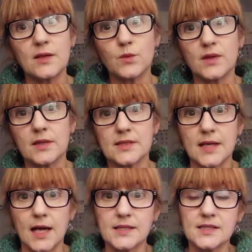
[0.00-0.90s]
with the
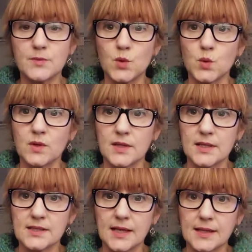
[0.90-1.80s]
stars and the moon and
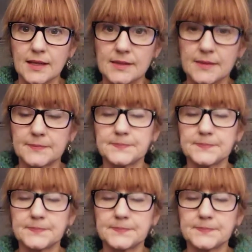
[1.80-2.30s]
things like that,